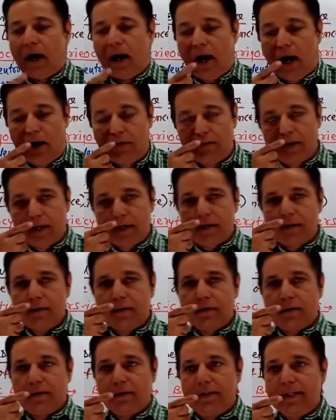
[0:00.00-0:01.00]
Our
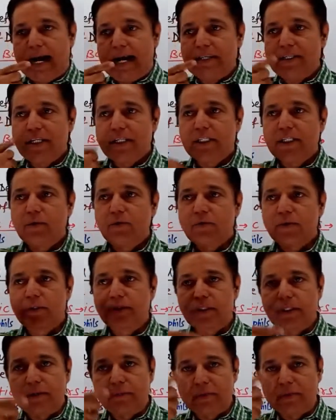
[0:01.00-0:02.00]
digestive
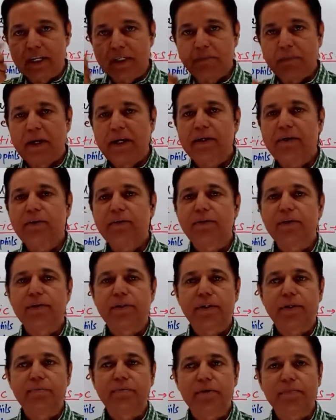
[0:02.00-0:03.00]
system, respiratory
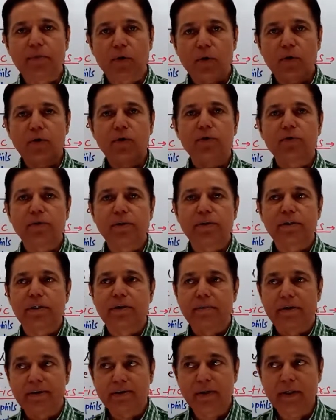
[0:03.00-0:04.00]
system, reproductive
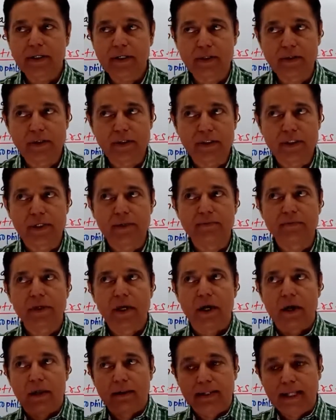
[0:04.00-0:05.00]
system, excretory systems,
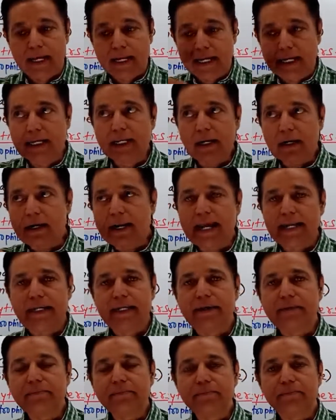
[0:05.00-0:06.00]
their inner
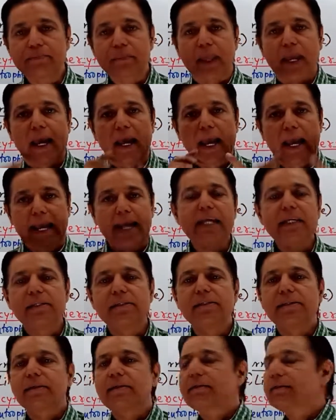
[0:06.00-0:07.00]
lining
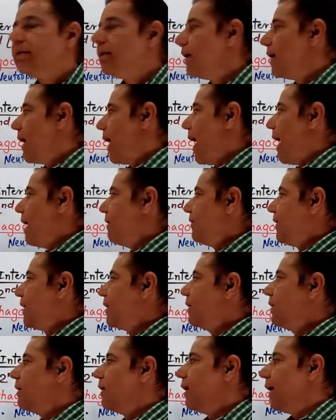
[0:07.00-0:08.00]
is
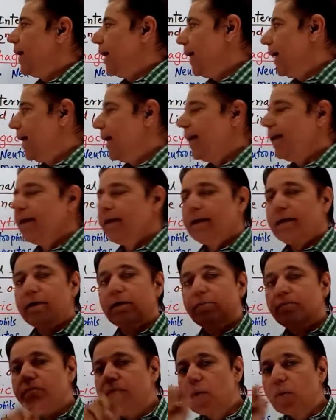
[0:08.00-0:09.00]
having a
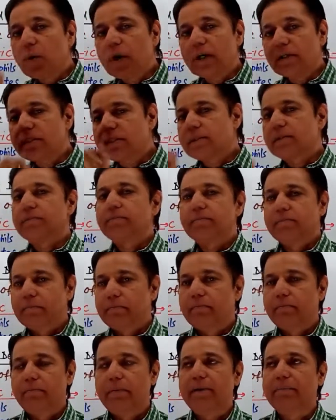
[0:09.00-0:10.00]
mucous
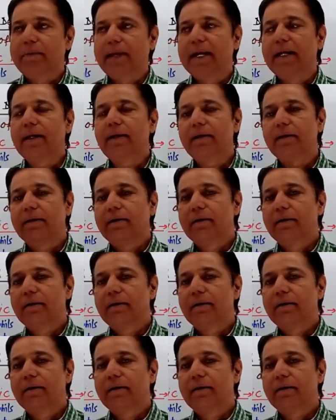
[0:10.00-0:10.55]
membrane